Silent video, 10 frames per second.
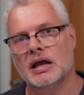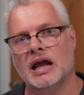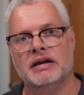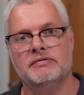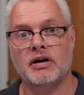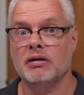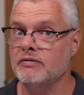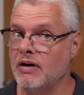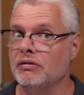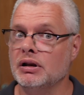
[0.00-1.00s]
In very,
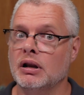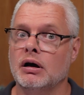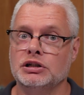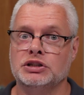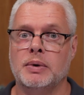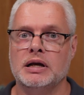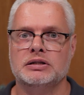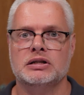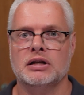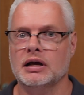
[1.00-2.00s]
very large
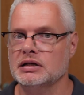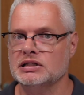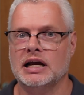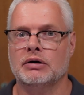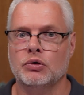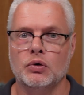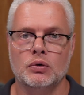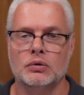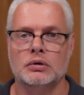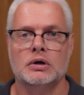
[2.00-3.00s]
spaces like town
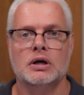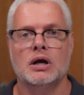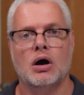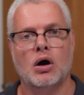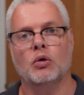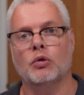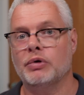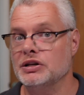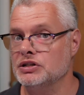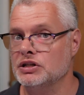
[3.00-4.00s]
hall or
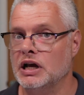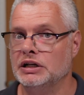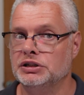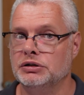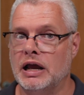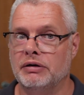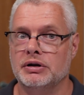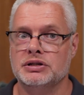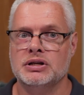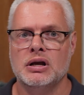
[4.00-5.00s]
presentation
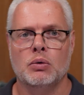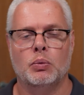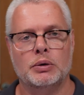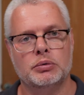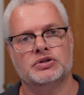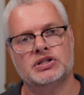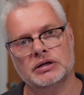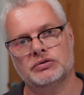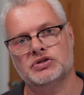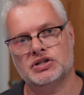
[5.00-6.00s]
areas, we will
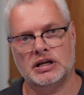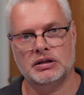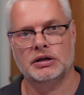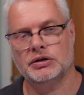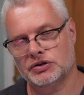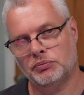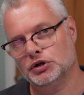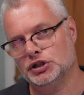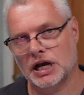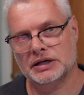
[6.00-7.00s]
still see the use of
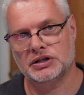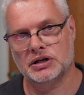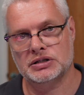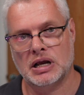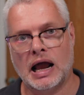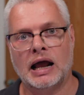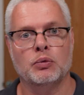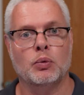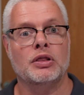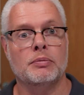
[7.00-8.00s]
projectors and,
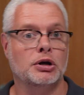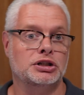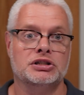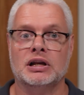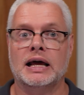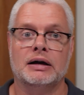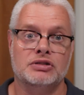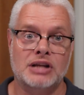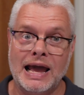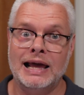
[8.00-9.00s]
when the budget
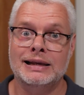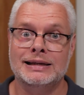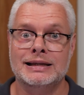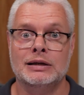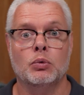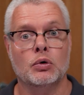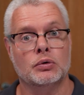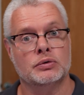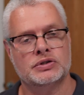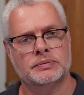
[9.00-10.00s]
allows, LED
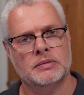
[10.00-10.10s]
walls.